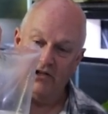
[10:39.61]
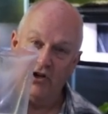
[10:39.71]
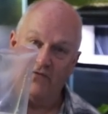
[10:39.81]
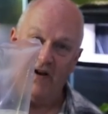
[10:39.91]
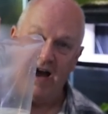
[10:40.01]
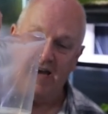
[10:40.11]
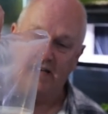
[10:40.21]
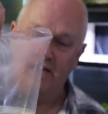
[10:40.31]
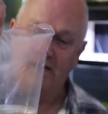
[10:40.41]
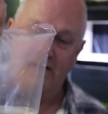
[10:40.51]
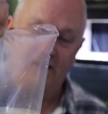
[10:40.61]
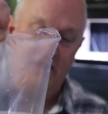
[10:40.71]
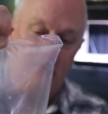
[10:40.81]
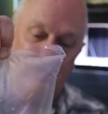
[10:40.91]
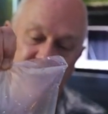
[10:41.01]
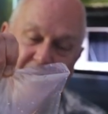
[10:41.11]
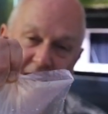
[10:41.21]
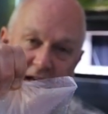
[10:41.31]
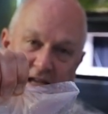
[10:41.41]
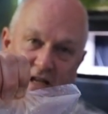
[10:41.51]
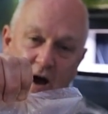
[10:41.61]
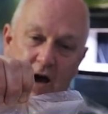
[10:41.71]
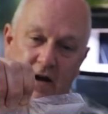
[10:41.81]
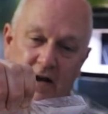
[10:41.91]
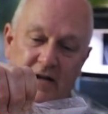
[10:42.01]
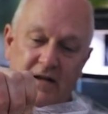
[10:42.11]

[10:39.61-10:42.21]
you're fine. There's nothing to get caught on.